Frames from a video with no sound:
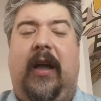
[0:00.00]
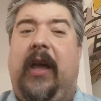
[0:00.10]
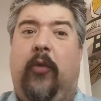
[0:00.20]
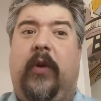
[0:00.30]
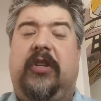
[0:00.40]

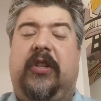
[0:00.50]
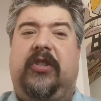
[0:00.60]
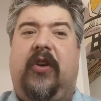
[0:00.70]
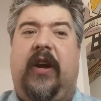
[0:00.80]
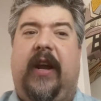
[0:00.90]
It originally
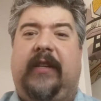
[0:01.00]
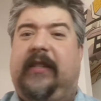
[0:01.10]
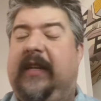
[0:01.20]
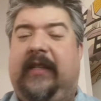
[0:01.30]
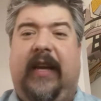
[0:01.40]
started
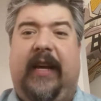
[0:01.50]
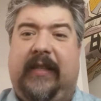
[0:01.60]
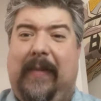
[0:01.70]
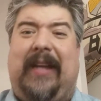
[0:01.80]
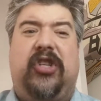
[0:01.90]
as
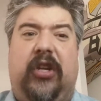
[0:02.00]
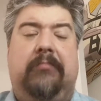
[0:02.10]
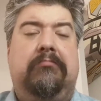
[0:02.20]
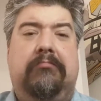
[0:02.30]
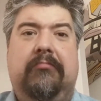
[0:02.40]
it's a
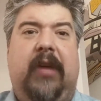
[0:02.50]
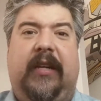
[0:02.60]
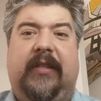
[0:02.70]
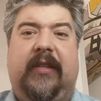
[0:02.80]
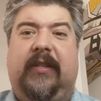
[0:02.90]
mansion.
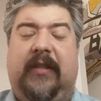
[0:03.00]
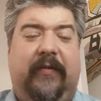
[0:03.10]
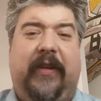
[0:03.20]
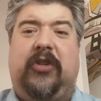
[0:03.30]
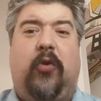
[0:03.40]

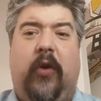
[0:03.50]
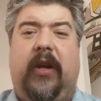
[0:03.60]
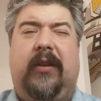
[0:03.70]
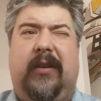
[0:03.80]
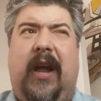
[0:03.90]
It's a
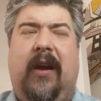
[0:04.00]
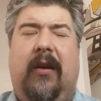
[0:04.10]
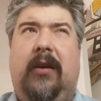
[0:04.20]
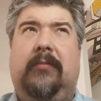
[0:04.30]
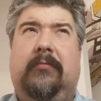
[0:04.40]
Victorian
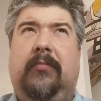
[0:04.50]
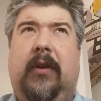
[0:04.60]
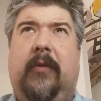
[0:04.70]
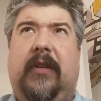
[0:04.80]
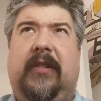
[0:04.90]
era,
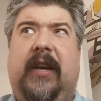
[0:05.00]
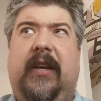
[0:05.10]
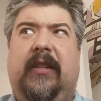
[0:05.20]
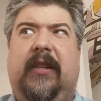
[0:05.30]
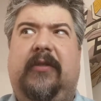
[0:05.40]
I want to
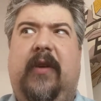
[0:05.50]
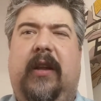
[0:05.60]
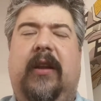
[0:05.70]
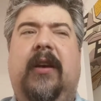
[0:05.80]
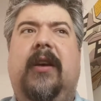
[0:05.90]
say, that's
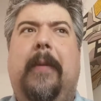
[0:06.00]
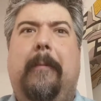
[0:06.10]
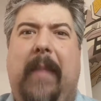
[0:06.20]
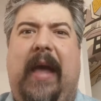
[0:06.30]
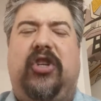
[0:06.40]
right,
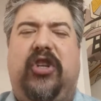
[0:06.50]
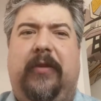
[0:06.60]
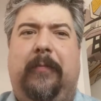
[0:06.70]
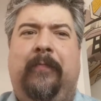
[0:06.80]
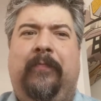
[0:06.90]

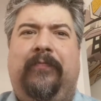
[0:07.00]
mansion.